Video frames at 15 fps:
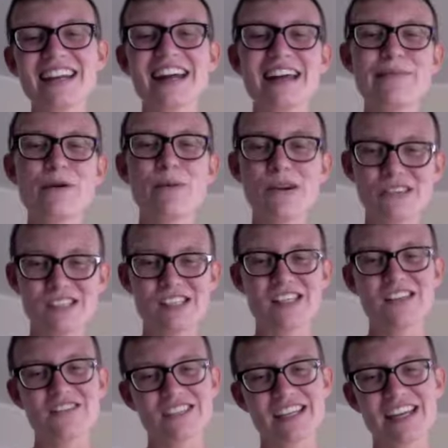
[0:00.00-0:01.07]
am opposed to
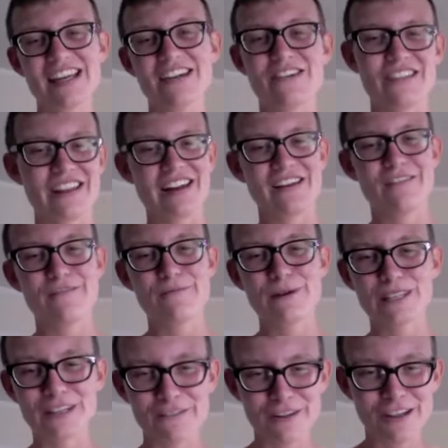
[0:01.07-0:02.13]
using it or that I
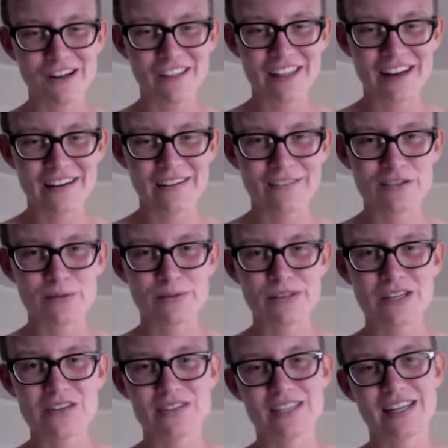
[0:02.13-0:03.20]
really feel all that uncomfortable
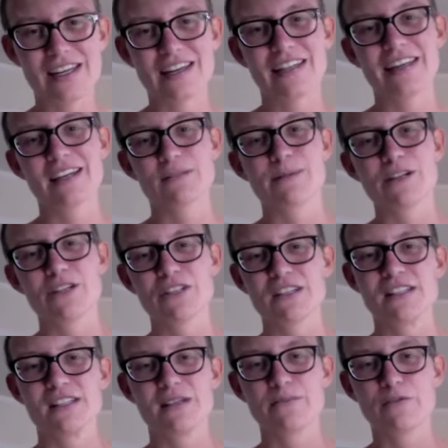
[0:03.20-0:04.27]
using it, like especially
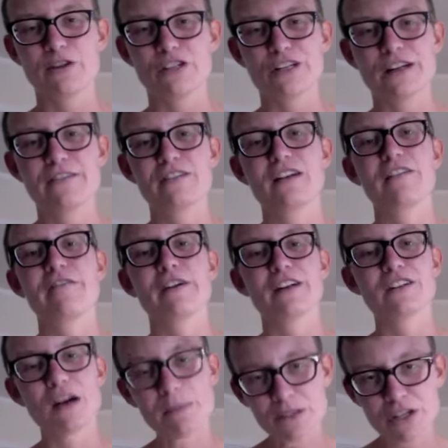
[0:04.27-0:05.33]
since I'm fortunate enough to have had
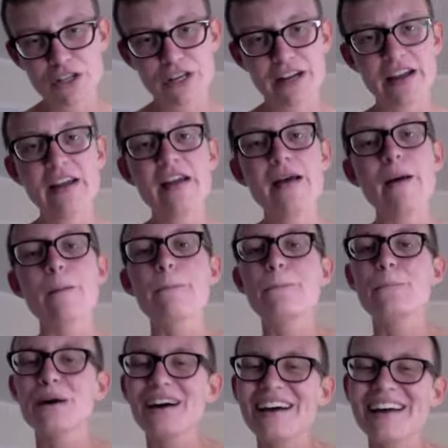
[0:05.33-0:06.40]
top surgery,
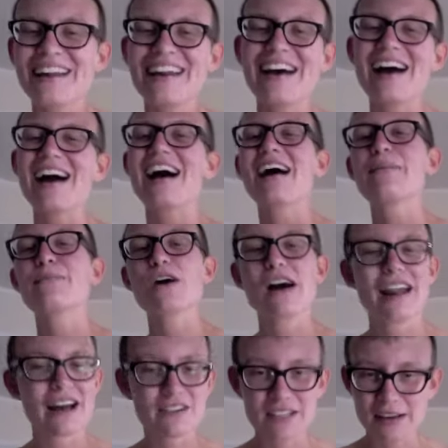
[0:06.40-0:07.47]
but I'm not
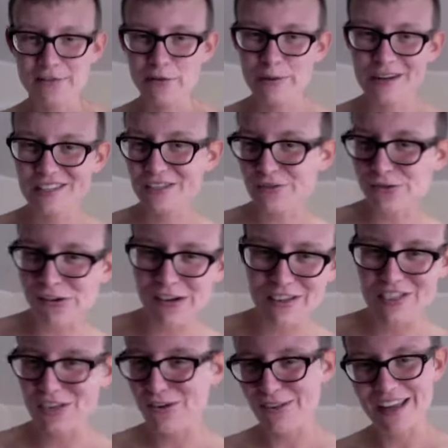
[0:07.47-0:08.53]
out to everyone at school,
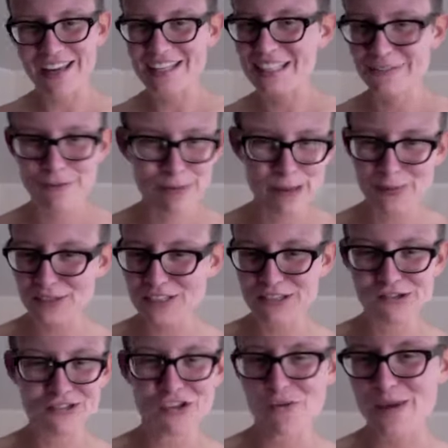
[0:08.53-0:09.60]
so like different people at
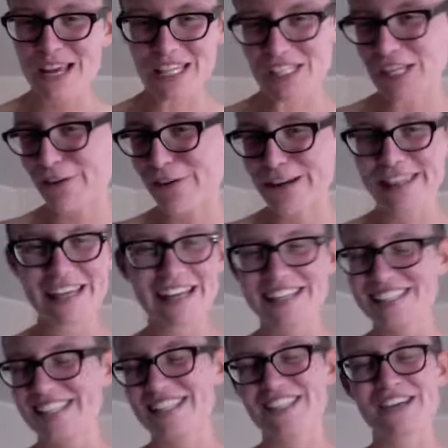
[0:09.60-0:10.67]
school know me as different
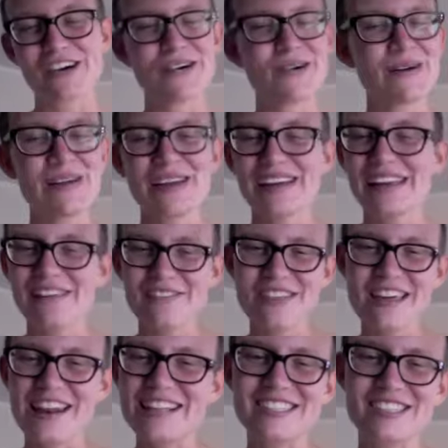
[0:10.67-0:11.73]
things, and so given
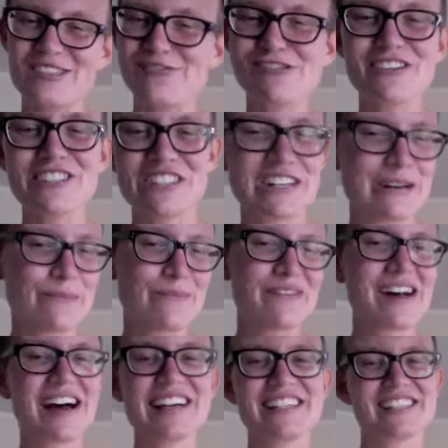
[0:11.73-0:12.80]
that it's a school gym,
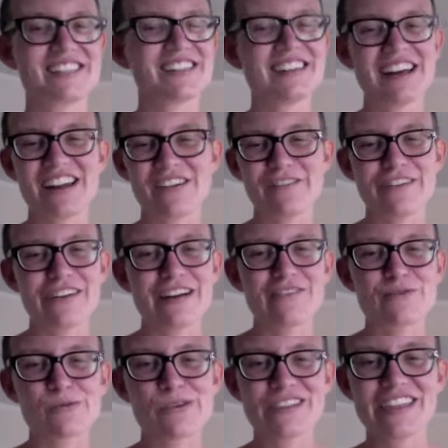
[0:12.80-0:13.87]
I don't feel
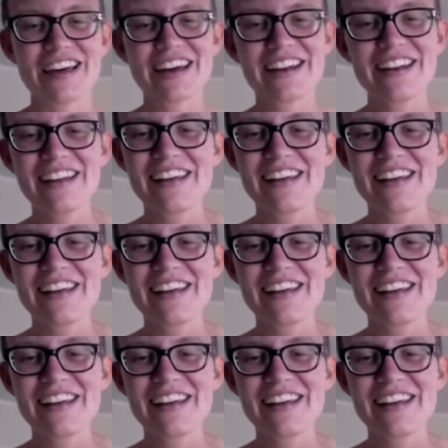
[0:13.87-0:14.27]
comfortable with that.